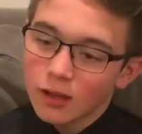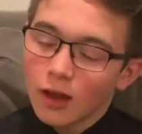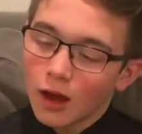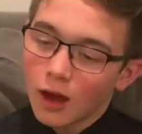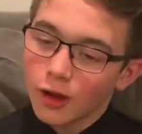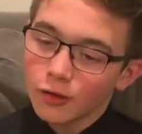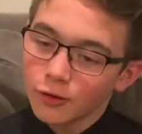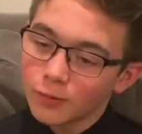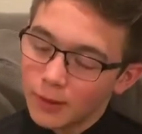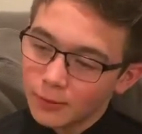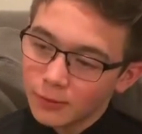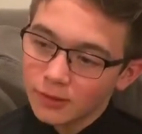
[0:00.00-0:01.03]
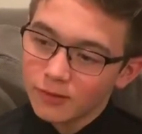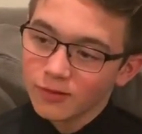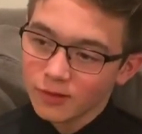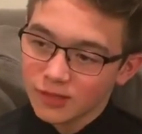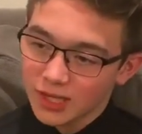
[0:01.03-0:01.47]
100 people
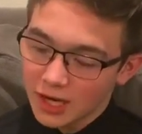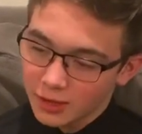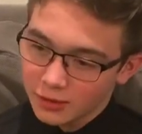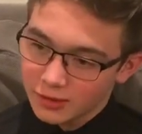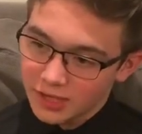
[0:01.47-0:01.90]
for senators